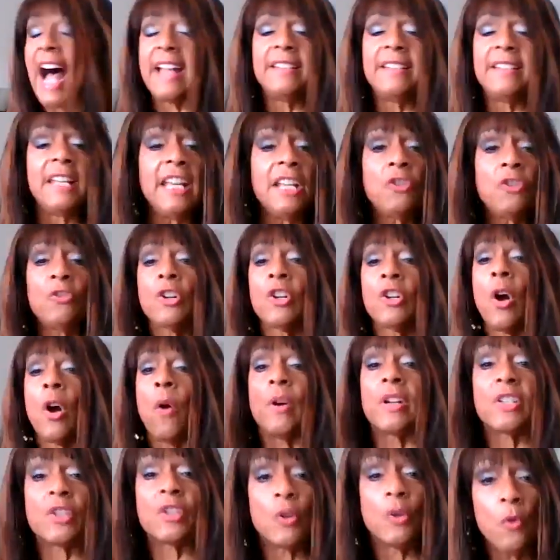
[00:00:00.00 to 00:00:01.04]
I need you to
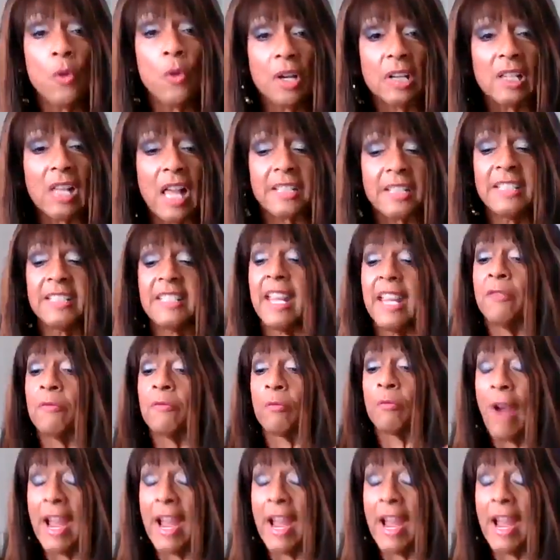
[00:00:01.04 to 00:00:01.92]
go at 2:00 today.